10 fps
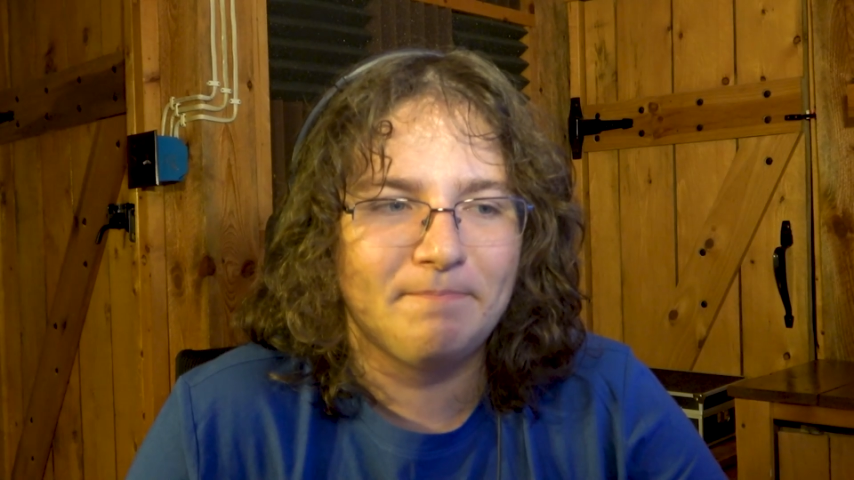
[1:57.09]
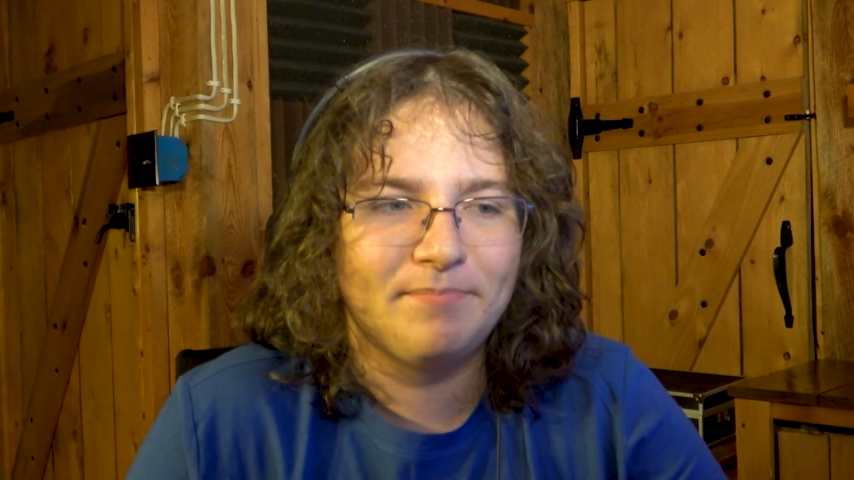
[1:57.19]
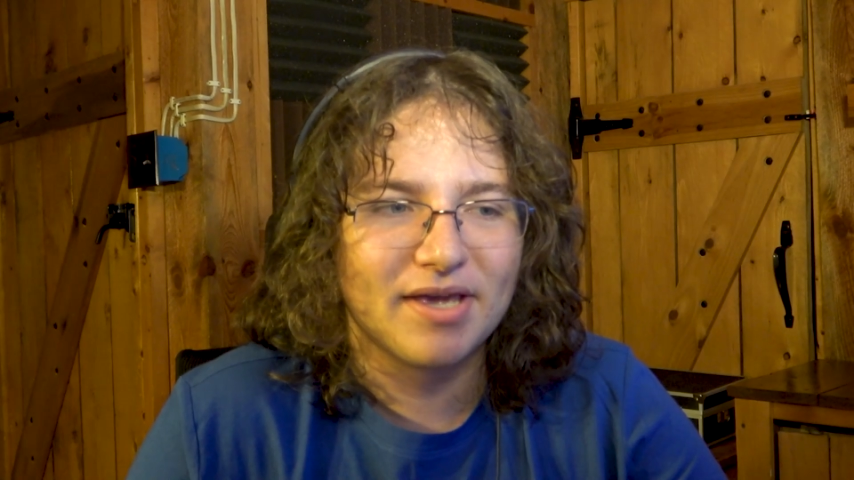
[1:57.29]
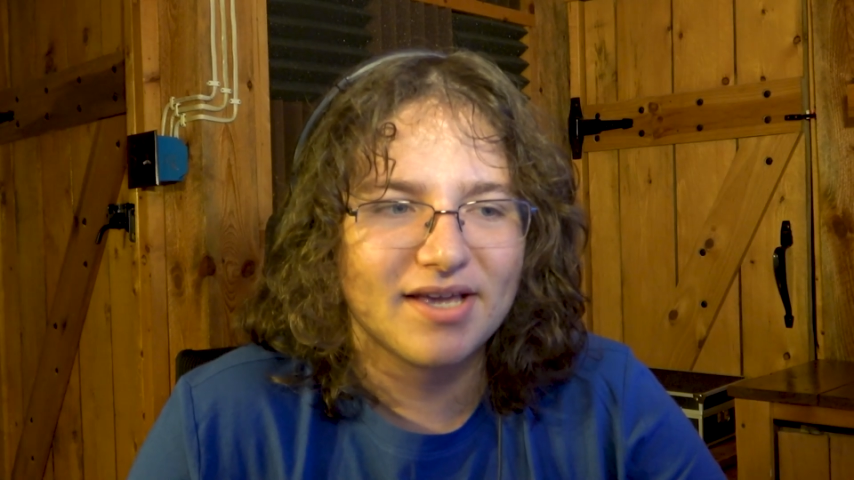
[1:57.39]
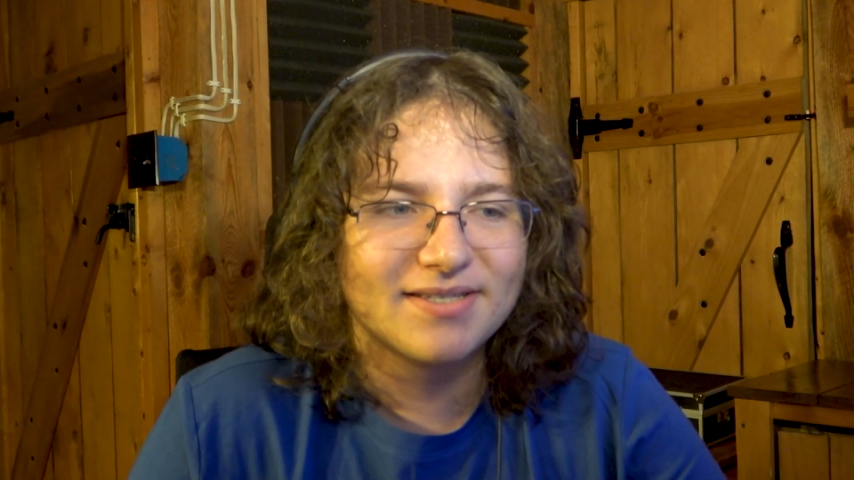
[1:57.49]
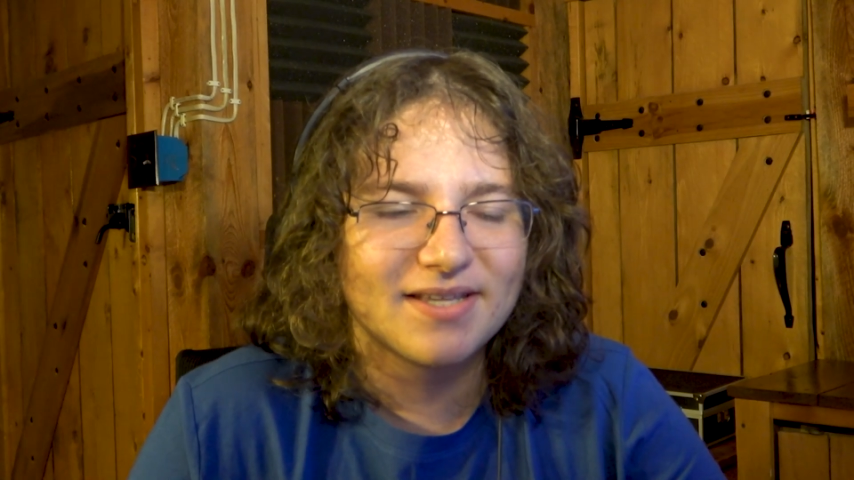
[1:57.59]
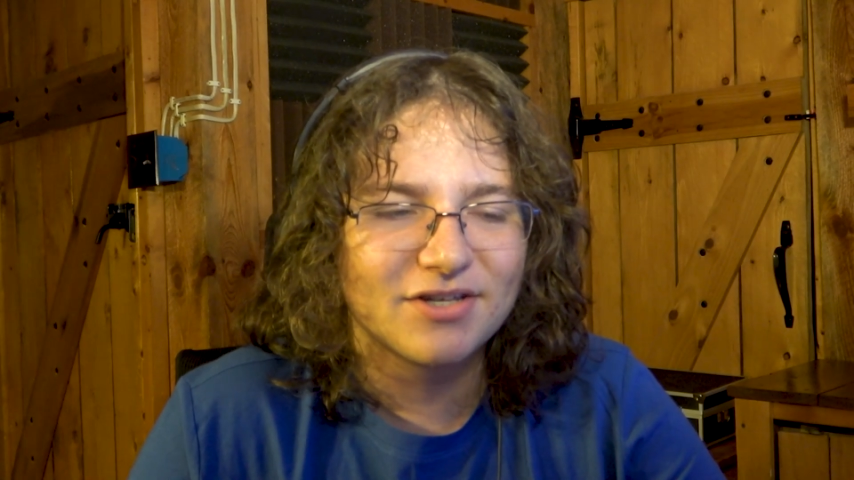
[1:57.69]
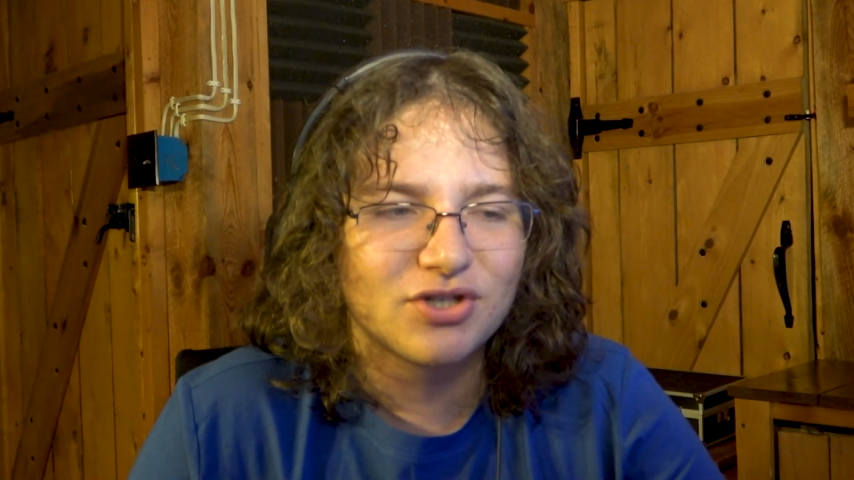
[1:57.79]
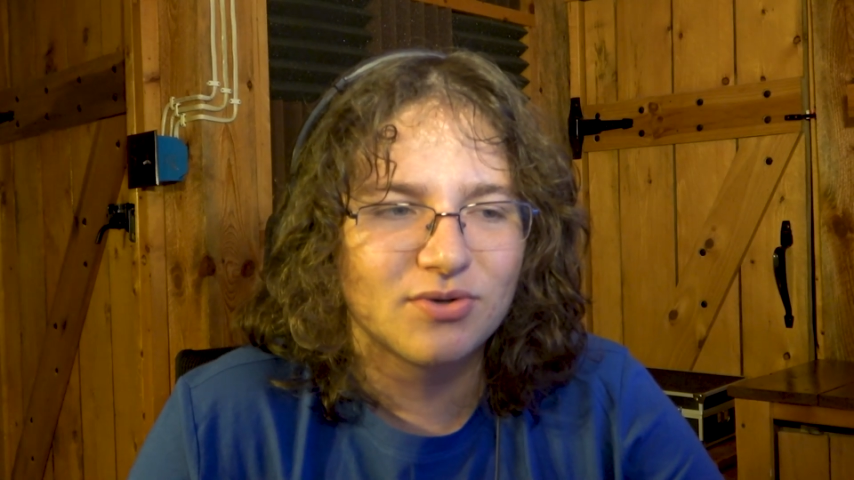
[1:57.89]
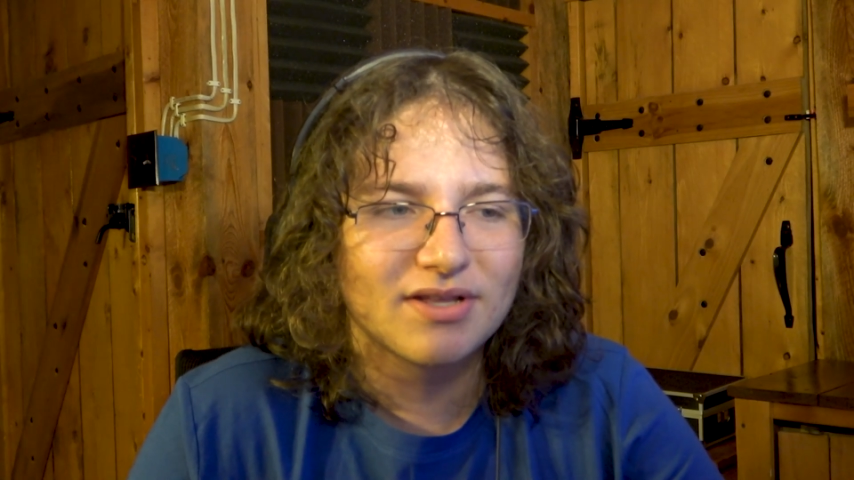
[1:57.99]
biggest
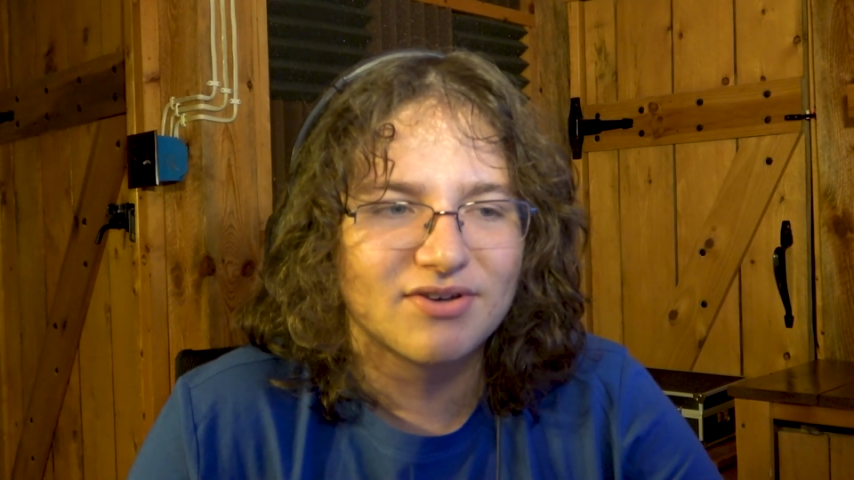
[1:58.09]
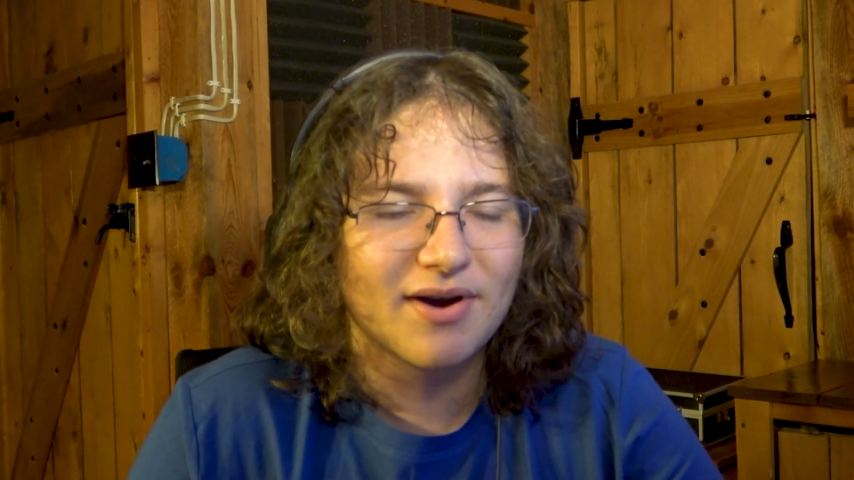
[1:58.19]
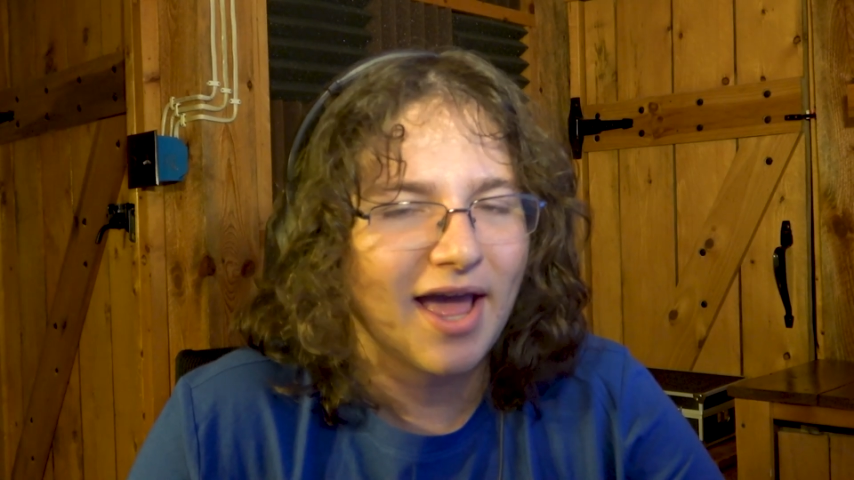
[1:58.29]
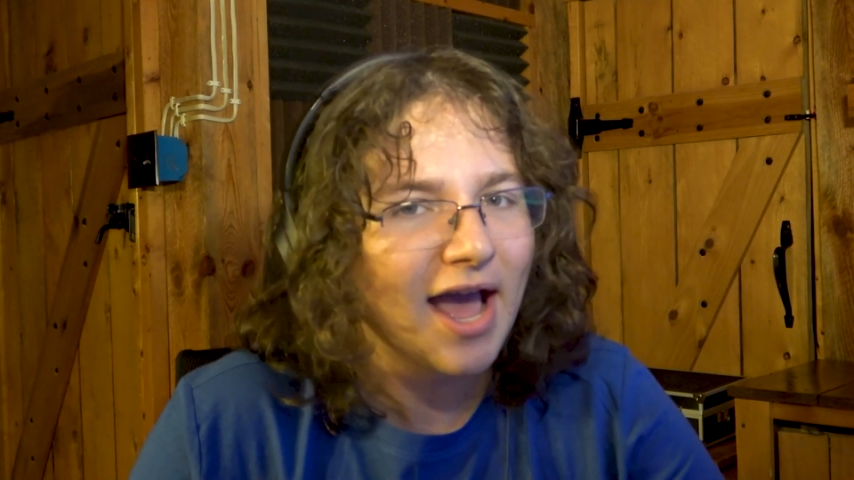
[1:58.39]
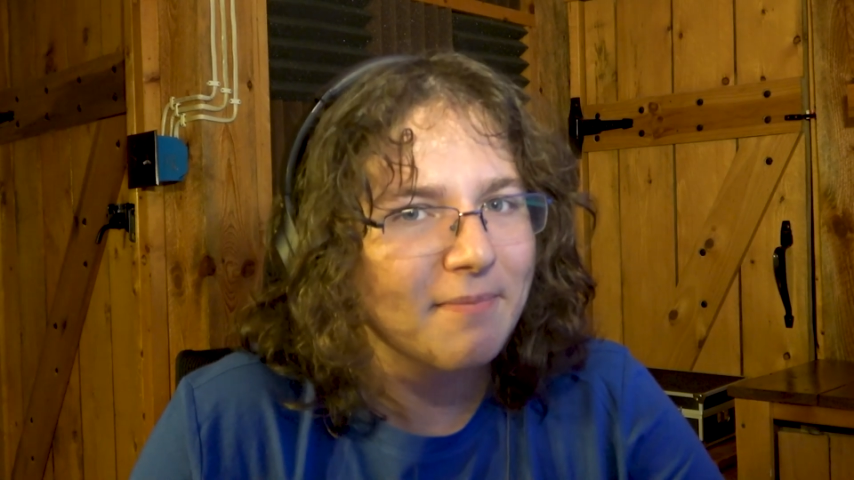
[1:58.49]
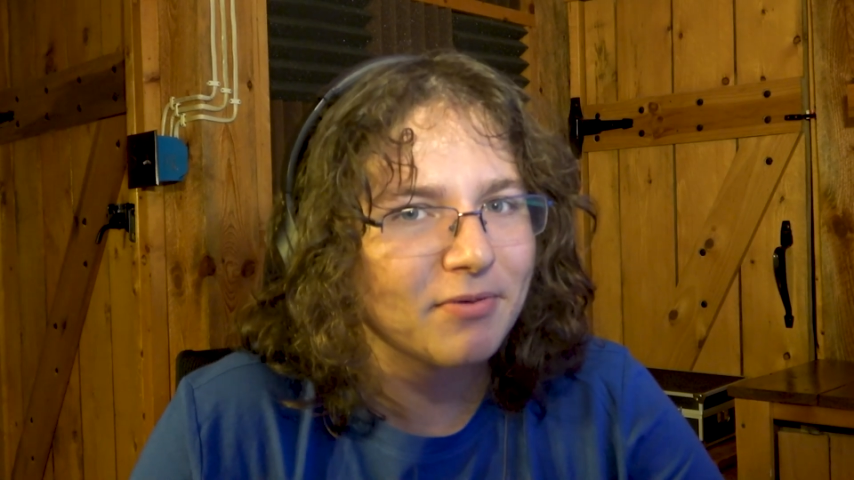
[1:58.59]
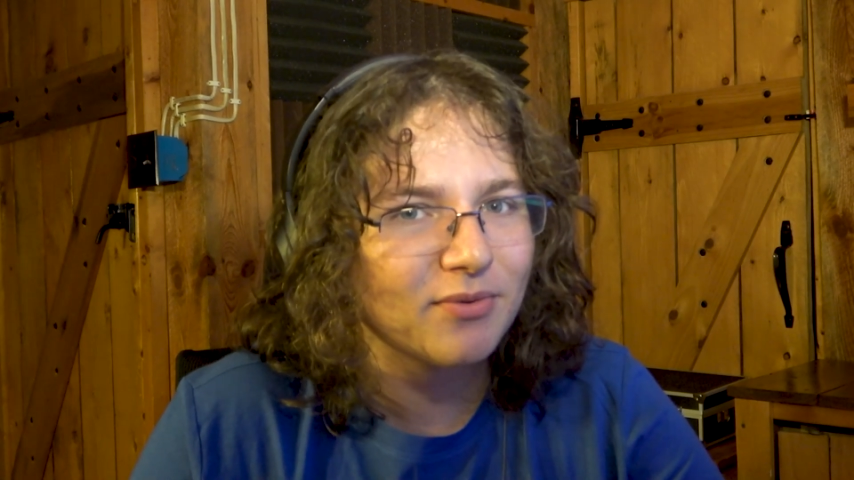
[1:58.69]
issue that's going to happen